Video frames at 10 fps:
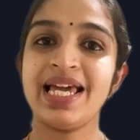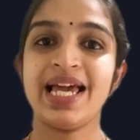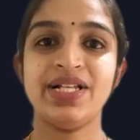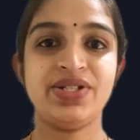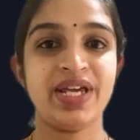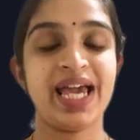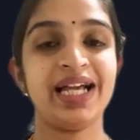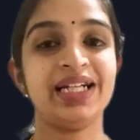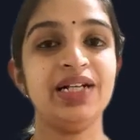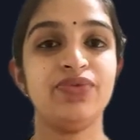a
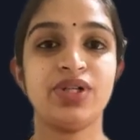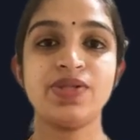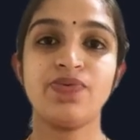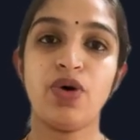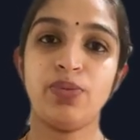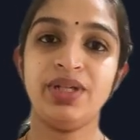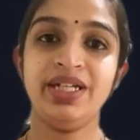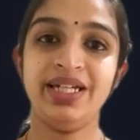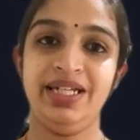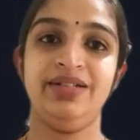triangle was forming
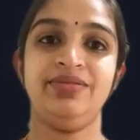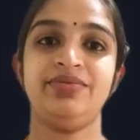here.